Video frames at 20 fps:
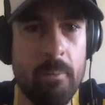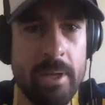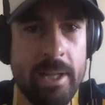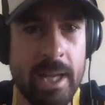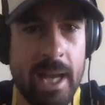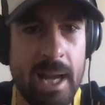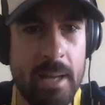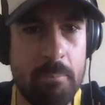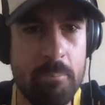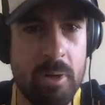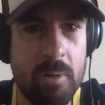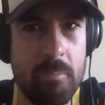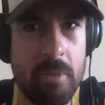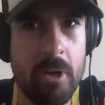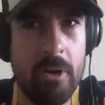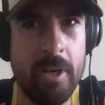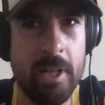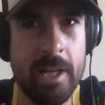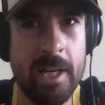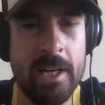We can't
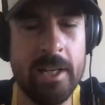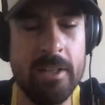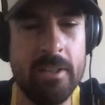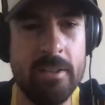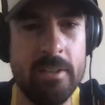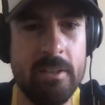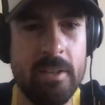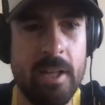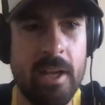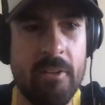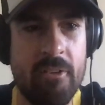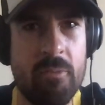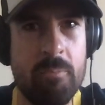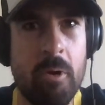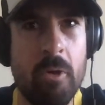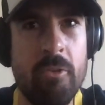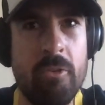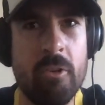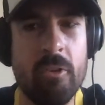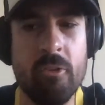promote our our
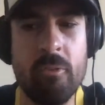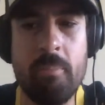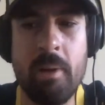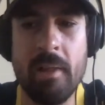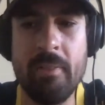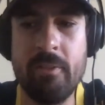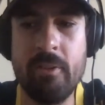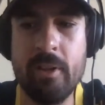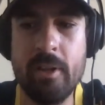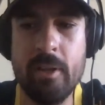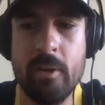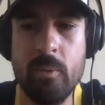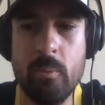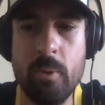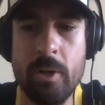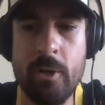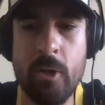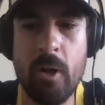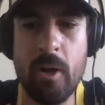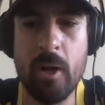sponsors, but the,
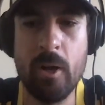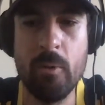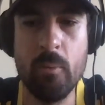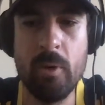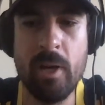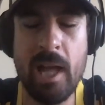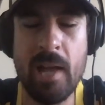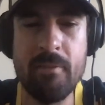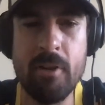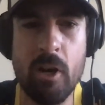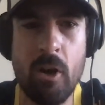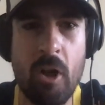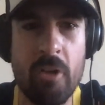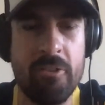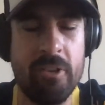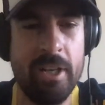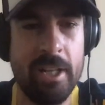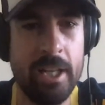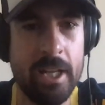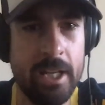we're not we haven't
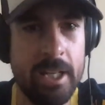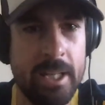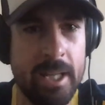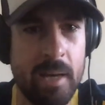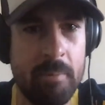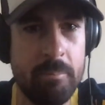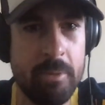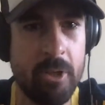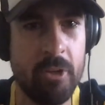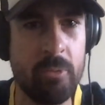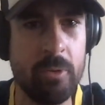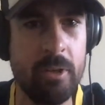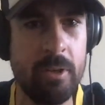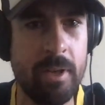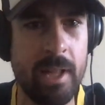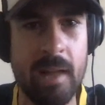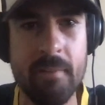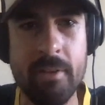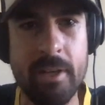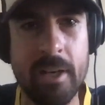lost any income because we
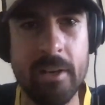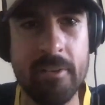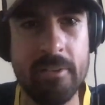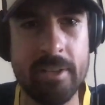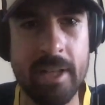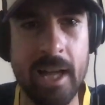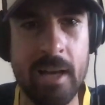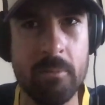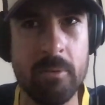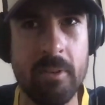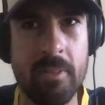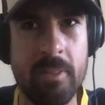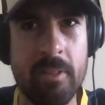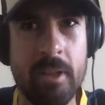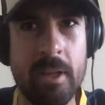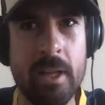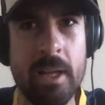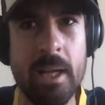didn't have any to start with.